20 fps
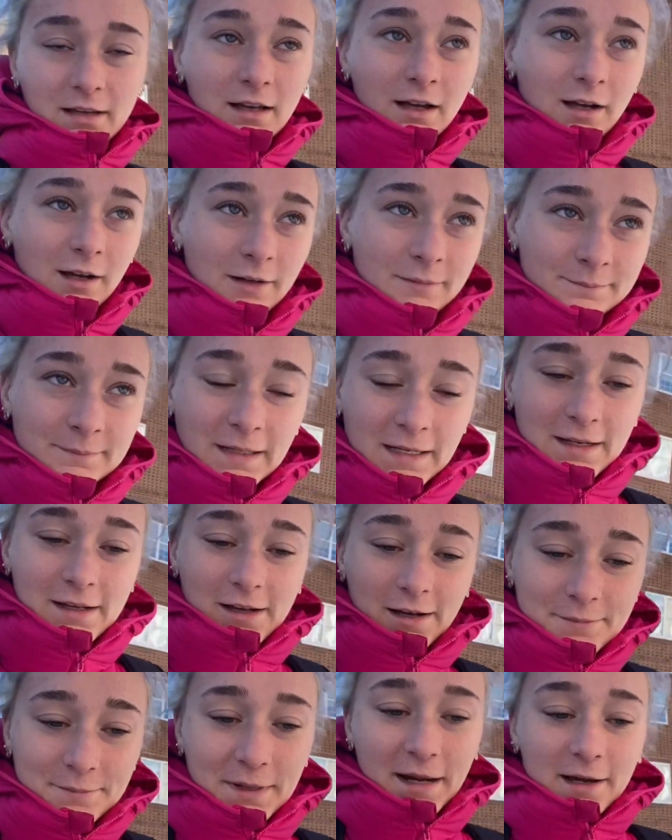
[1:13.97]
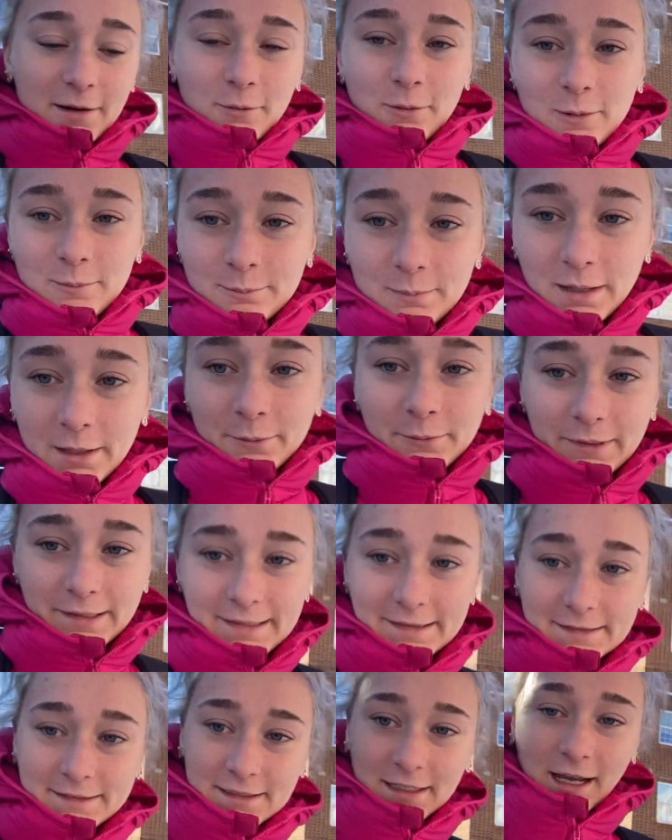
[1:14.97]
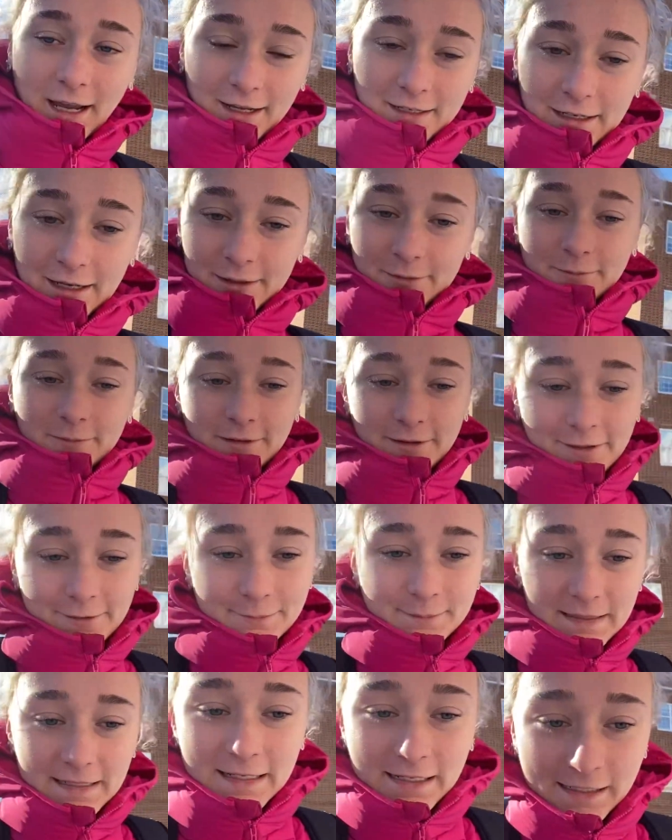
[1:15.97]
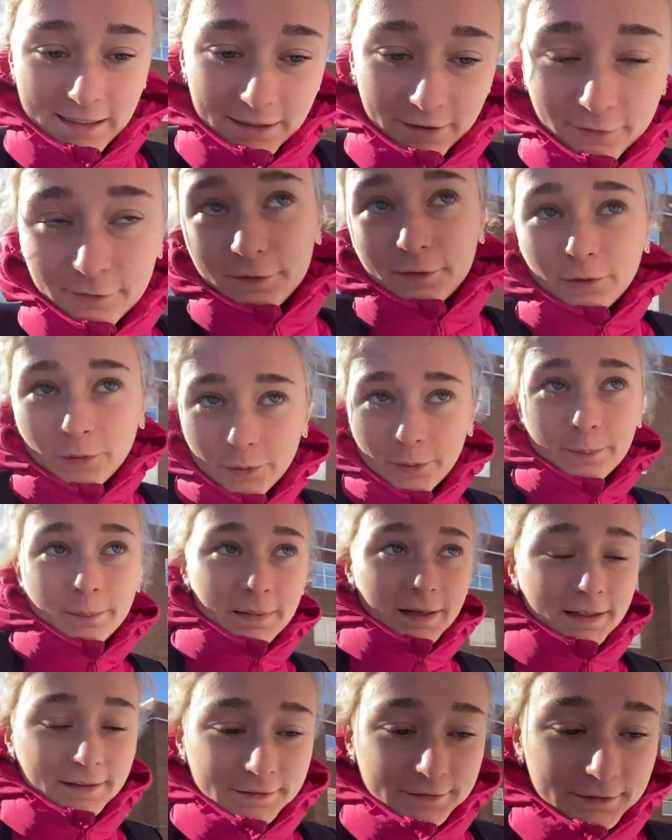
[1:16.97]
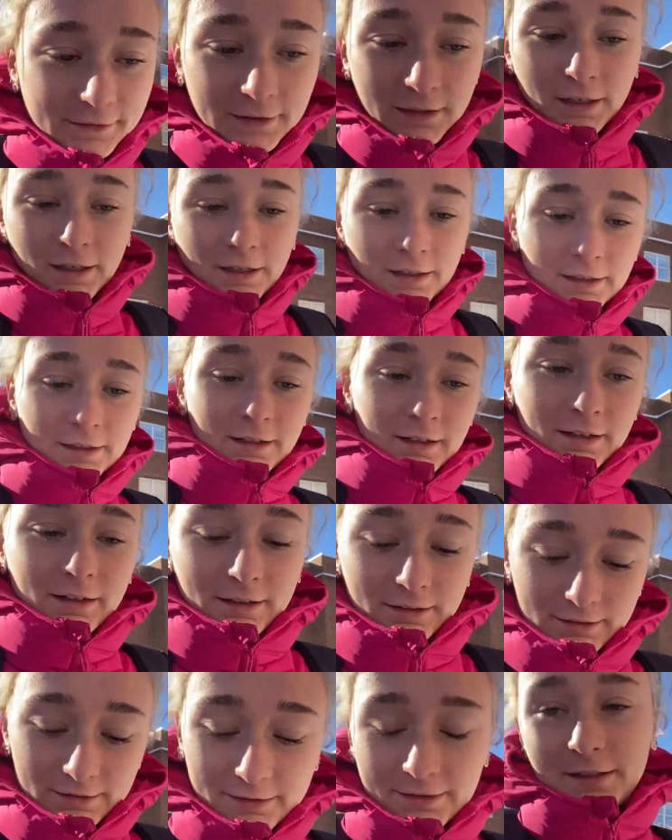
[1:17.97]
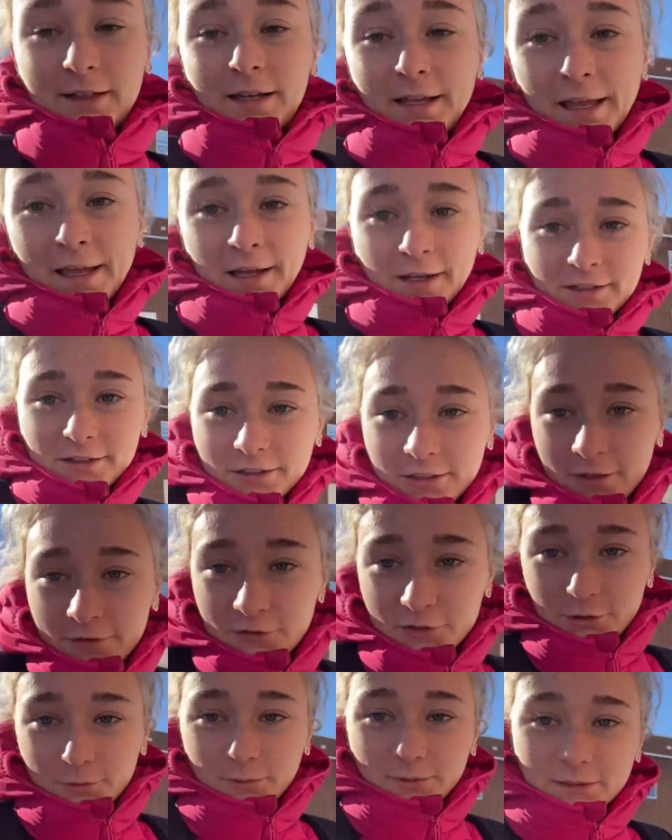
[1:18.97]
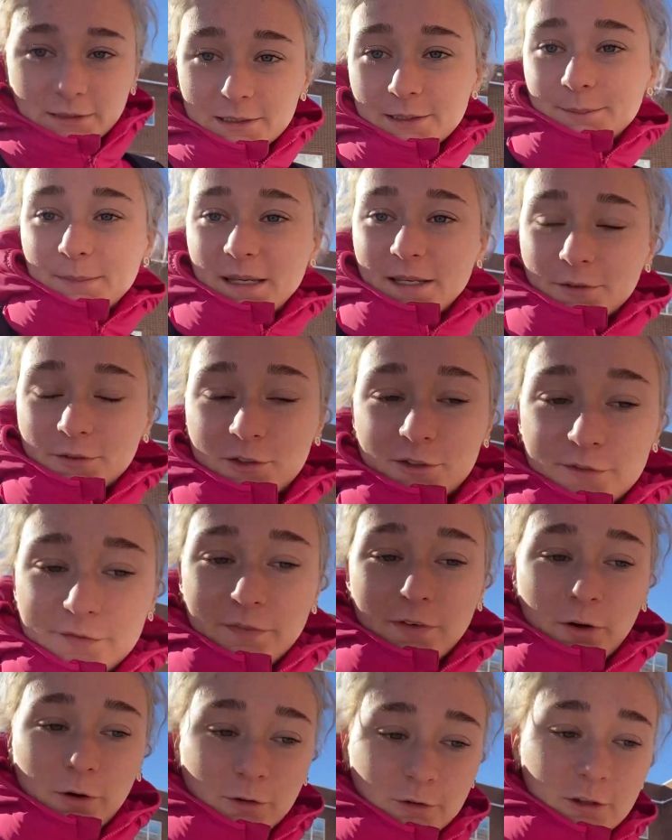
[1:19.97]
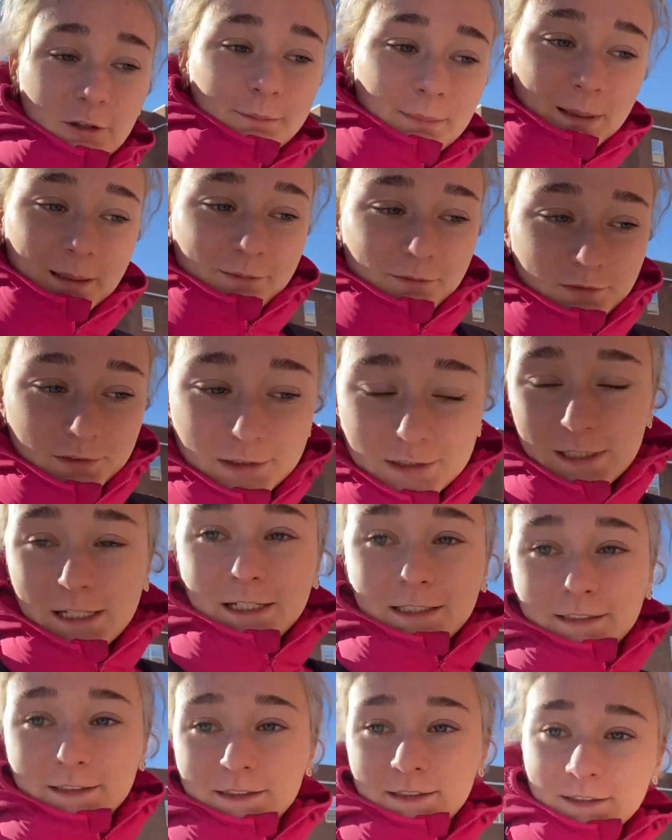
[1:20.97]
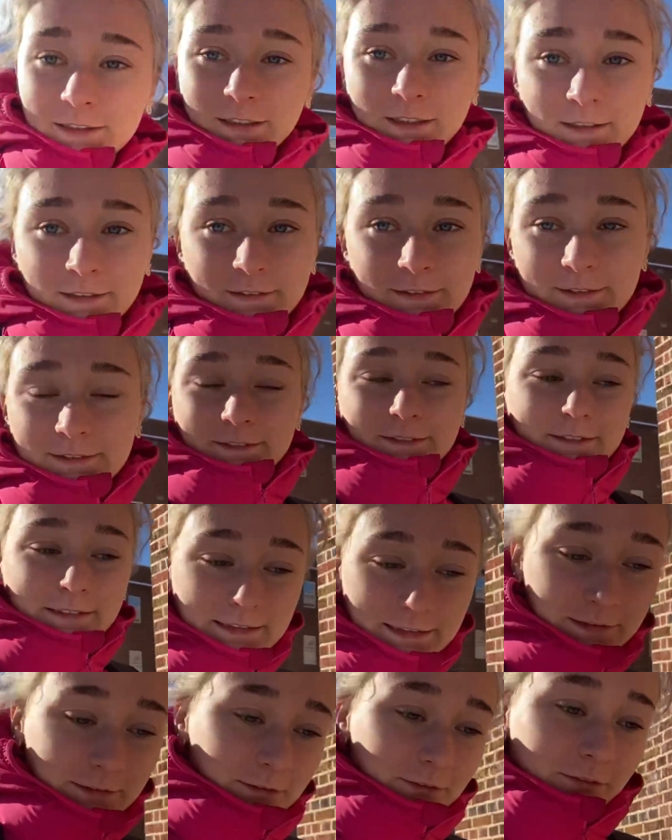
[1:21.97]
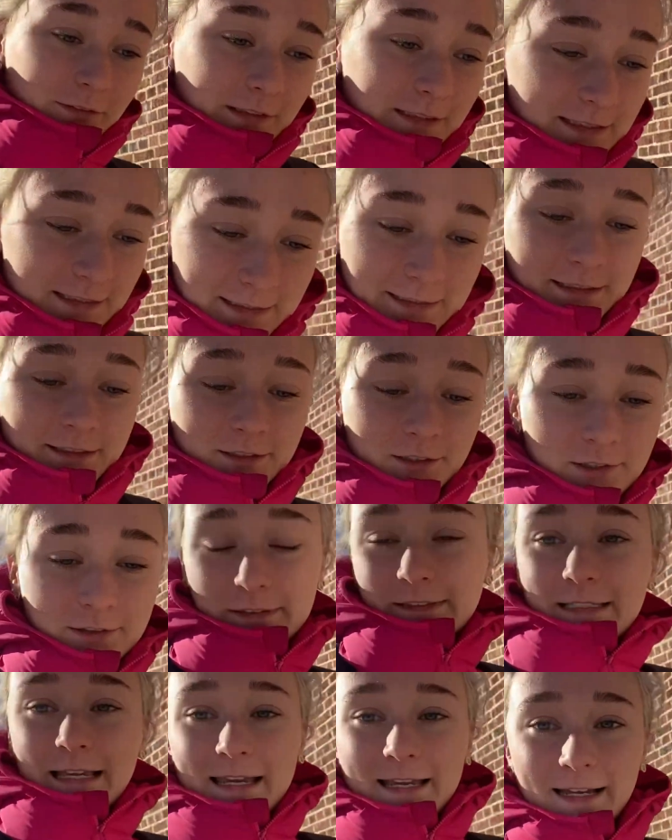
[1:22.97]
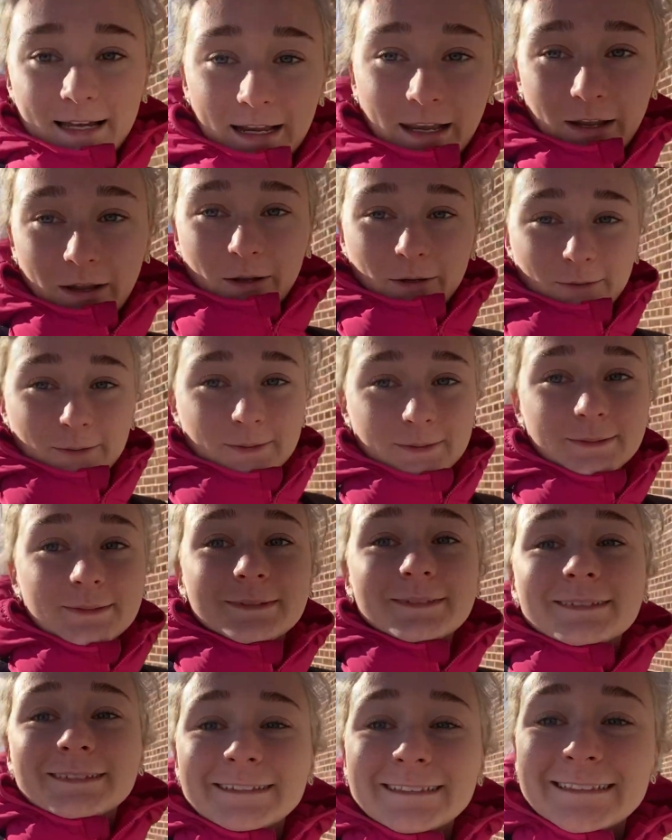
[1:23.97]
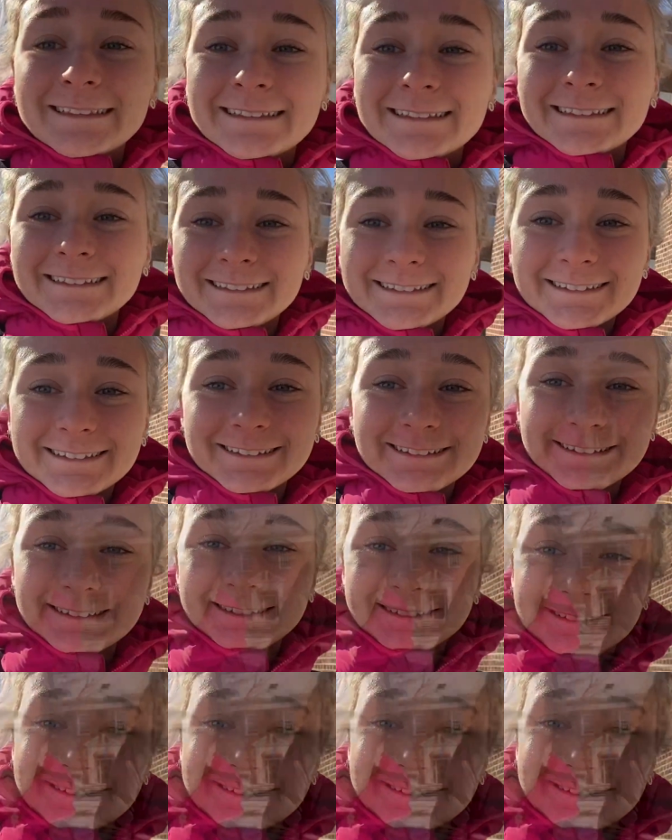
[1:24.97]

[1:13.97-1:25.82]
Um, I'm now on my way to hang out with Amelia for a bit. Uh, don't know if she wants to be on the vlog, but if she is, obviously, to say hello. Hi